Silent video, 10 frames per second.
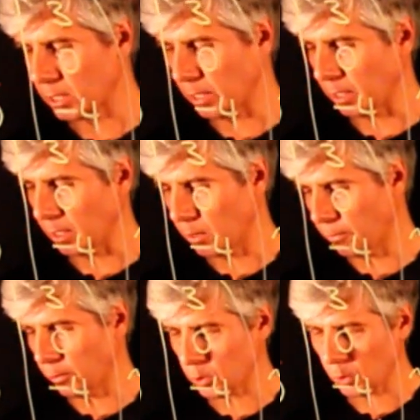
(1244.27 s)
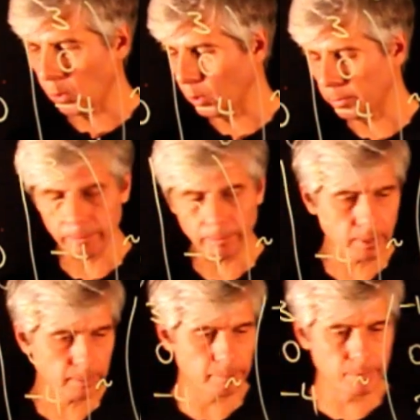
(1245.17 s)
in the first column
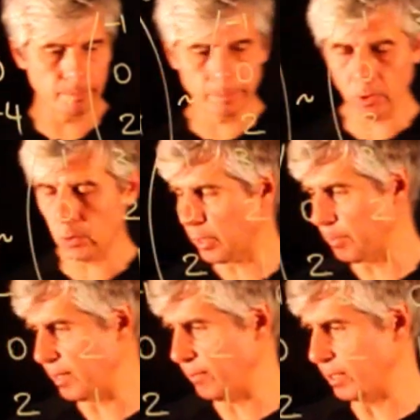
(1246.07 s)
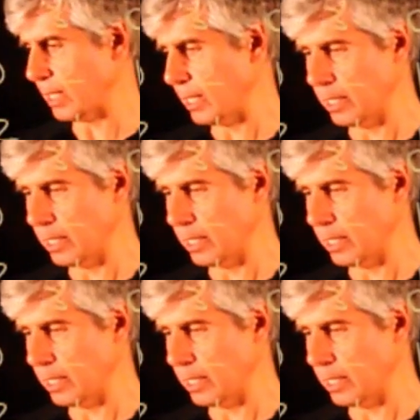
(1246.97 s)
below the pivot.